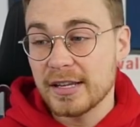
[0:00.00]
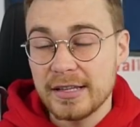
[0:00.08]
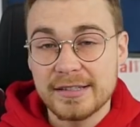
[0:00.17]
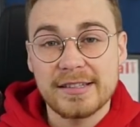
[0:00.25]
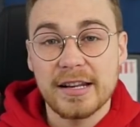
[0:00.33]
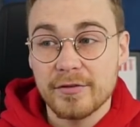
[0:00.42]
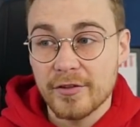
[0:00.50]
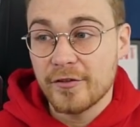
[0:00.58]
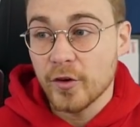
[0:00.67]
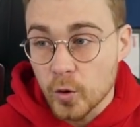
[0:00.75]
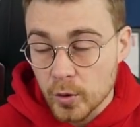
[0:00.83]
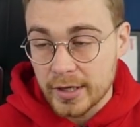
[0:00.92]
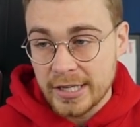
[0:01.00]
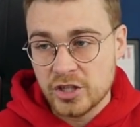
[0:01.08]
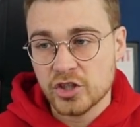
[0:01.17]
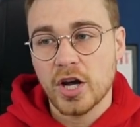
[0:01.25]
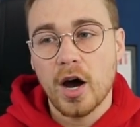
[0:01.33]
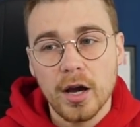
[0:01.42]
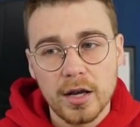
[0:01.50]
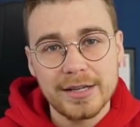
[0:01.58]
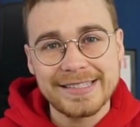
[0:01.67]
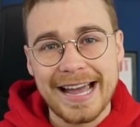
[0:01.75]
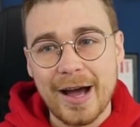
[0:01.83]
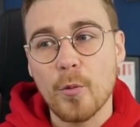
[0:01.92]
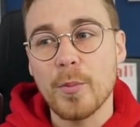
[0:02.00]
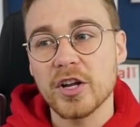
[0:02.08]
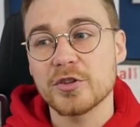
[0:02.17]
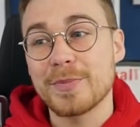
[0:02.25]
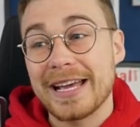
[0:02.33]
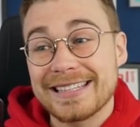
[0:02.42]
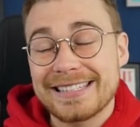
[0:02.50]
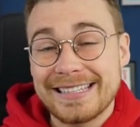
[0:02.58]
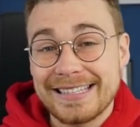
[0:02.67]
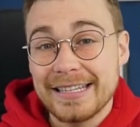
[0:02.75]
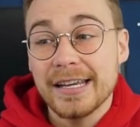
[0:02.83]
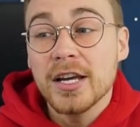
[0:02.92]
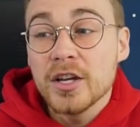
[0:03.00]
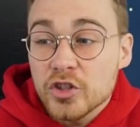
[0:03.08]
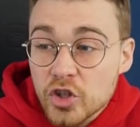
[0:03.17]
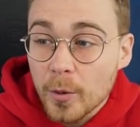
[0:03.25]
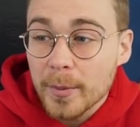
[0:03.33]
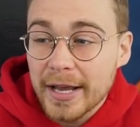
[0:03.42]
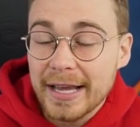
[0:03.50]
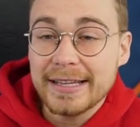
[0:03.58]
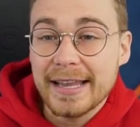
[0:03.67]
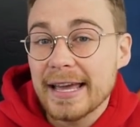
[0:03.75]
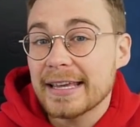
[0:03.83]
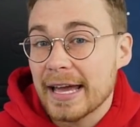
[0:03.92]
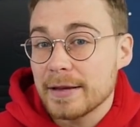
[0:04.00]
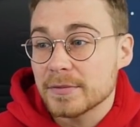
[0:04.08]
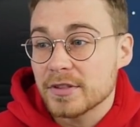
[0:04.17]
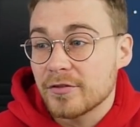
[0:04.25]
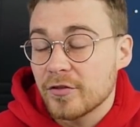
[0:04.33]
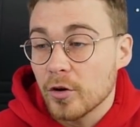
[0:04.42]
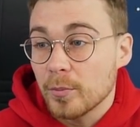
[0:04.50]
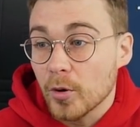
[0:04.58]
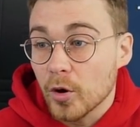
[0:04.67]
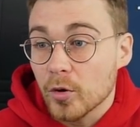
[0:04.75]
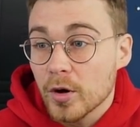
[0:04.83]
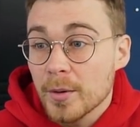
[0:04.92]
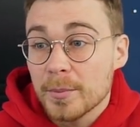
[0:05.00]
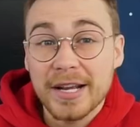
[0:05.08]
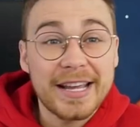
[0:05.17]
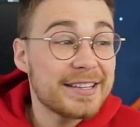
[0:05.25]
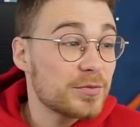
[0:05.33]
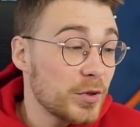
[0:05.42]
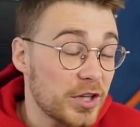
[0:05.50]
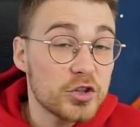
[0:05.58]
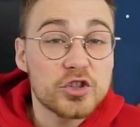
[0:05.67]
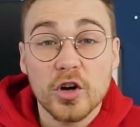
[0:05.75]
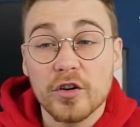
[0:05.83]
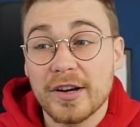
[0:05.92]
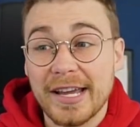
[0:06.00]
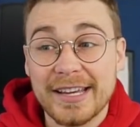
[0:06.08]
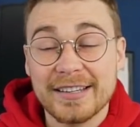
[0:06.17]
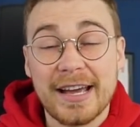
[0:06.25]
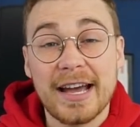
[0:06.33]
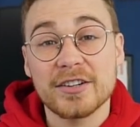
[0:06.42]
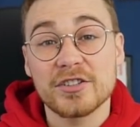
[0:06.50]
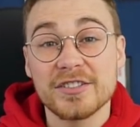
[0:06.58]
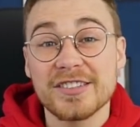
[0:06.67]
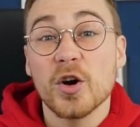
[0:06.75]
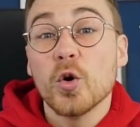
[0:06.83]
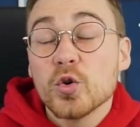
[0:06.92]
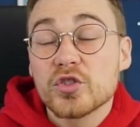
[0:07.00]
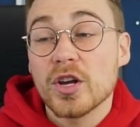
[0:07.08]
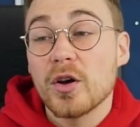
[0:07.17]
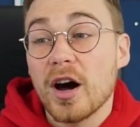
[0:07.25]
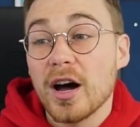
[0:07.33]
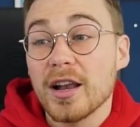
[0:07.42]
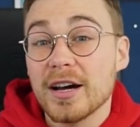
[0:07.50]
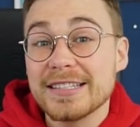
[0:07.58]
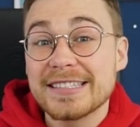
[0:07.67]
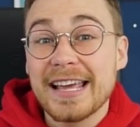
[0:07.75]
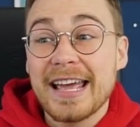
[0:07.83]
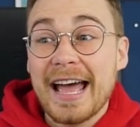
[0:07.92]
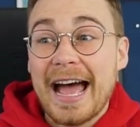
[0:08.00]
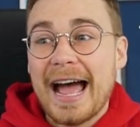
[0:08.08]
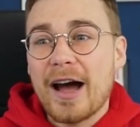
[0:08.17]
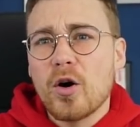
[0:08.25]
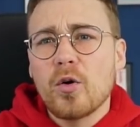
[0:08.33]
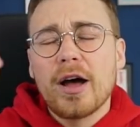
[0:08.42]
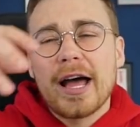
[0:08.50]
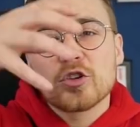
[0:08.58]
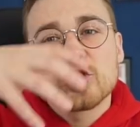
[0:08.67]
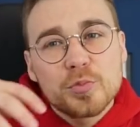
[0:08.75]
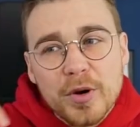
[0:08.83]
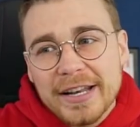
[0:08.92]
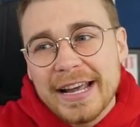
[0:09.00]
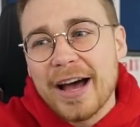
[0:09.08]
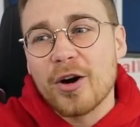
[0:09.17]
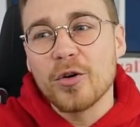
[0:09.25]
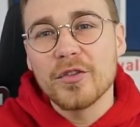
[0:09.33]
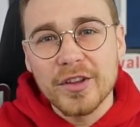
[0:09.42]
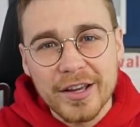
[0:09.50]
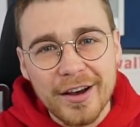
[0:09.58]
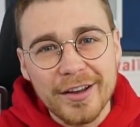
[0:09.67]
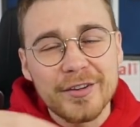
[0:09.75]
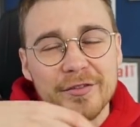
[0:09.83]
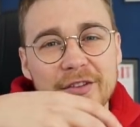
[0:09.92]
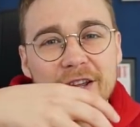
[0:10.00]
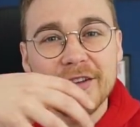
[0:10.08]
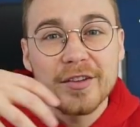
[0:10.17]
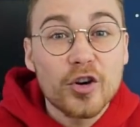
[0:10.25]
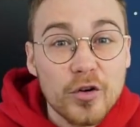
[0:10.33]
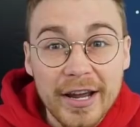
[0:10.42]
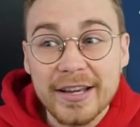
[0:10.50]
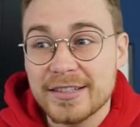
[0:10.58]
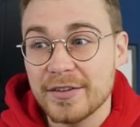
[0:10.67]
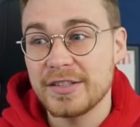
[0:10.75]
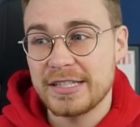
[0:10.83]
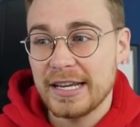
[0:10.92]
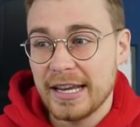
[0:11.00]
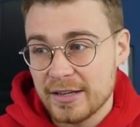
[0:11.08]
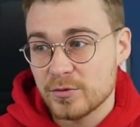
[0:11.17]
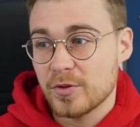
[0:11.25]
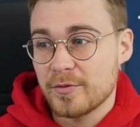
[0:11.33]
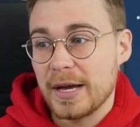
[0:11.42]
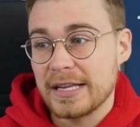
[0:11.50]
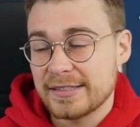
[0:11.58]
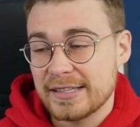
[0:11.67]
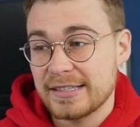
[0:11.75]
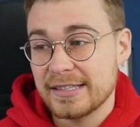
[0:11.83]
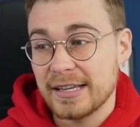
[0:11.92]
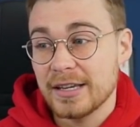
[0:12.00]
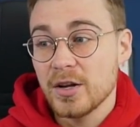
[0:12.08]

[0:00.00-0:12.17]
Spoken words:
instead of a forward, it just highlights how much Man City dominate their games of football. But I guess with those shot creating actions, it also highlights how spread out the kind of the creativity is with Man City.